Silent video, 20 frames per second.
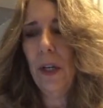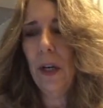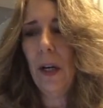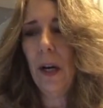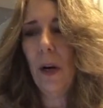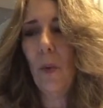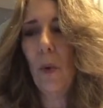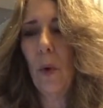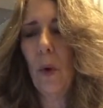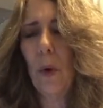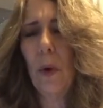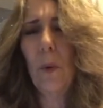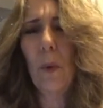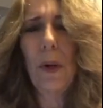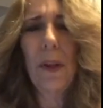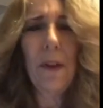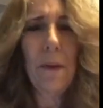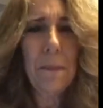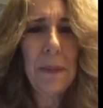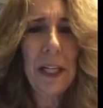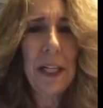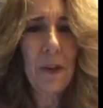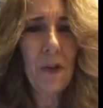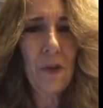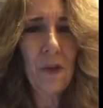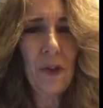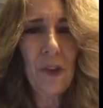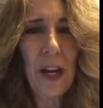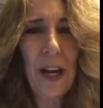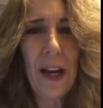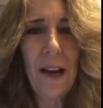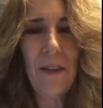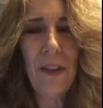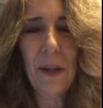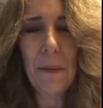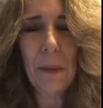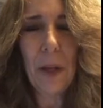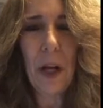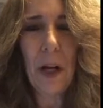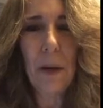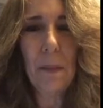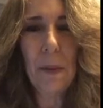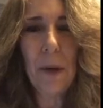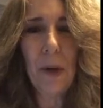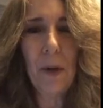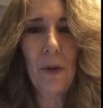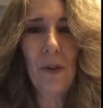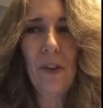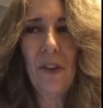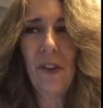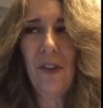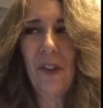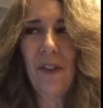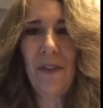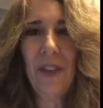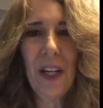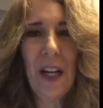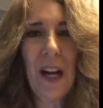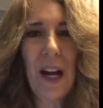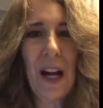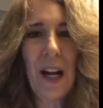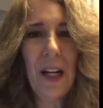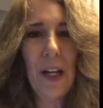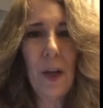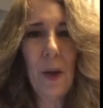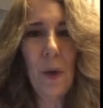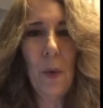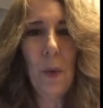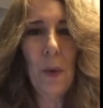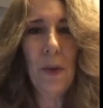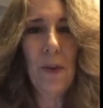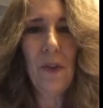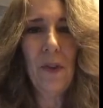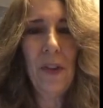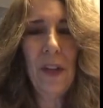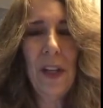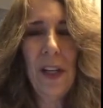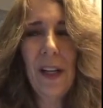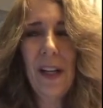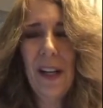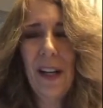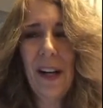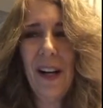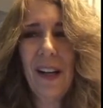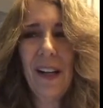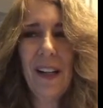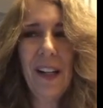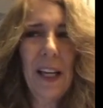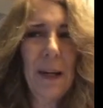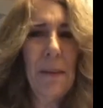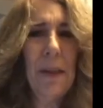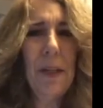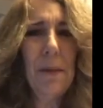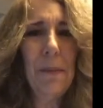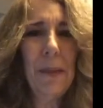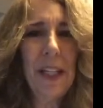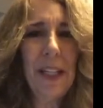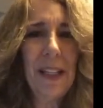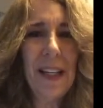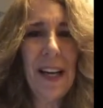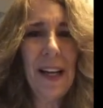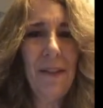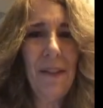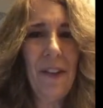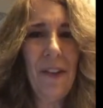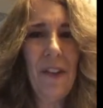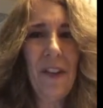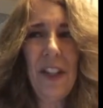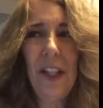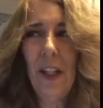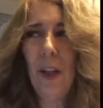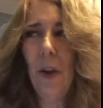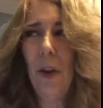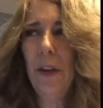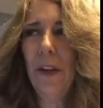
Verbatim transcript: uh, or one of the pictures I have in the blog post is of a guy who was uh, claiming to be a Navy SEAL.